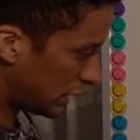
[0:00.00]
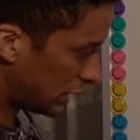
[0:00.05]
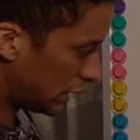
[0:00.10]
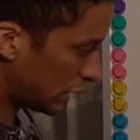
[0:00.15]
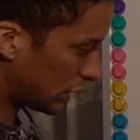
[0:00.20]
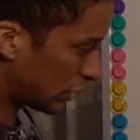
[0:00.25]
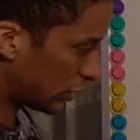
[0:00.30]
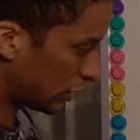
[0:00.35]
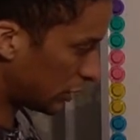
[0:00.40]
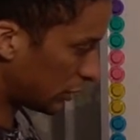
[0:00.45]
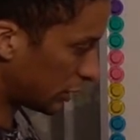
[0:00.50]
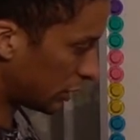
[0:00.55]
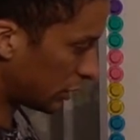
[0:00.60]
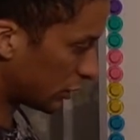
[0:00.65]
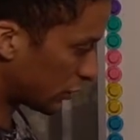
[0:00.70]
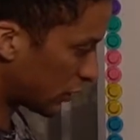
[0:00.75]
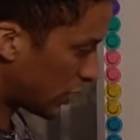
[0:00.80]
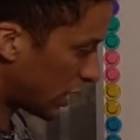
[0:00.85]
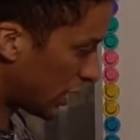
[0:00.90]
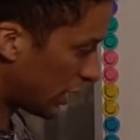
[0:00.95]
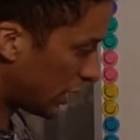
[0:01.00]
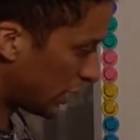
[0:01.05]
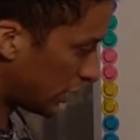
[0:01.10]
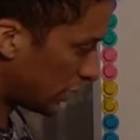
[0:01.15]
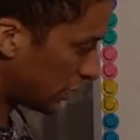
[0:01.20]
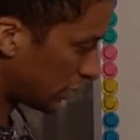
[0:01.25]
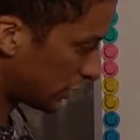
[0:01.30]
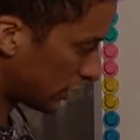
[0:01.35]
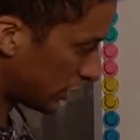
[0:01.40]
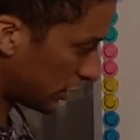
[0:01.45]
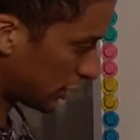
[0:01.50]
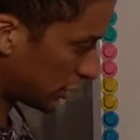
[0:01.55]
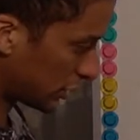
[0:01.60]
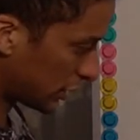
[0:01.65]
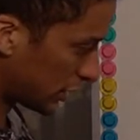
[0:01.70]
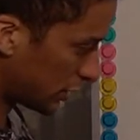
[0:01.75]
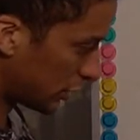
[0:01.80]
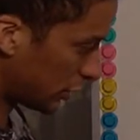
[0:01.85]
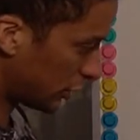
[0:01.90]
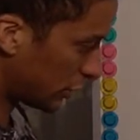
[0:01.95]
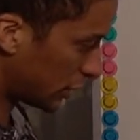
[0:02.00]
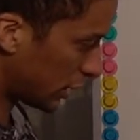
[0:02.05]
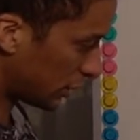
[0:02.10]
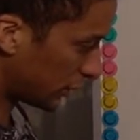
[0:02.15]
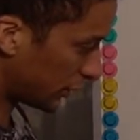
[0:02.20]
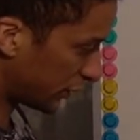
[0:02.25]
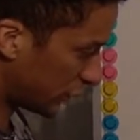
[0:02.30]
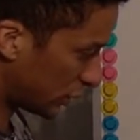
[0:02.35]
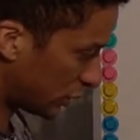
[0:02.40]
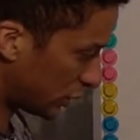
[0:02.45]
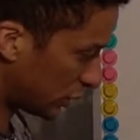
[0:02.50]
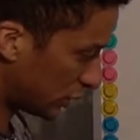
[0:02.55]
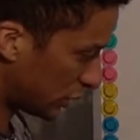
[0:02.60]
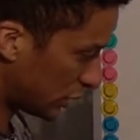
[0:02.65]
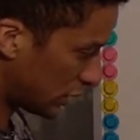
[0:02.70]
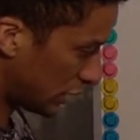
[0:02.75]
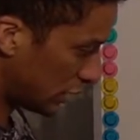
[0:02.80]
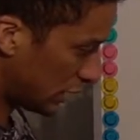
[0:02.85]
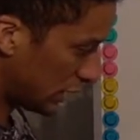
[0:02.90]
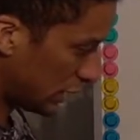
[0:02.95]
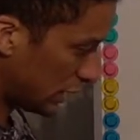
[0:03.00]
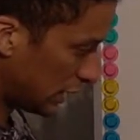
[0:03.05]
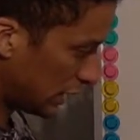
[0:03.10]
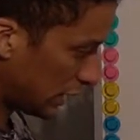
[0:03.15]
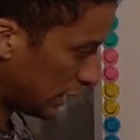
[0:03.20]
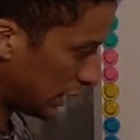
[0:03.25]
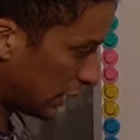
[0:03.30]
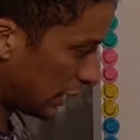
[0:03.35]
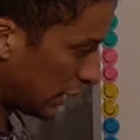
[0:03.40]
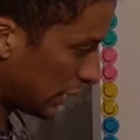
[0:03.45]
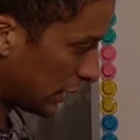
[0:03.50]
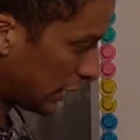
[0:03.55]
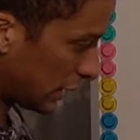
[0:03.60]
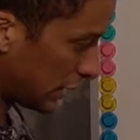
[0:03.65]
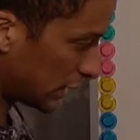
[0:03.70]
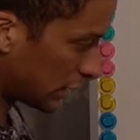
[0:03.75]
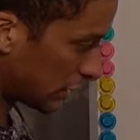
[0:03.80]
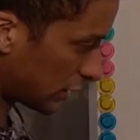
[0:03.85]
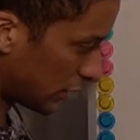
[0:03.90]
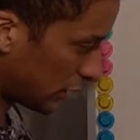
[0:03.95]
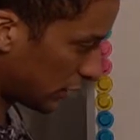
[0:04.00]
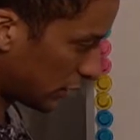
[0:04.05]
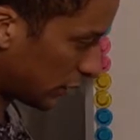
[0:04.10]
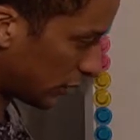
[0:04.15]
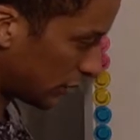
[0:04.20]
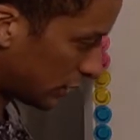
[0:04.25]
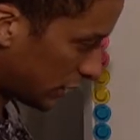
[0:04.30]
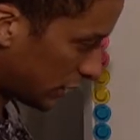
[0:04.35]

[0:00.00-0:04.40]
the column to its right, so it's 2 times 4. Yeah, this column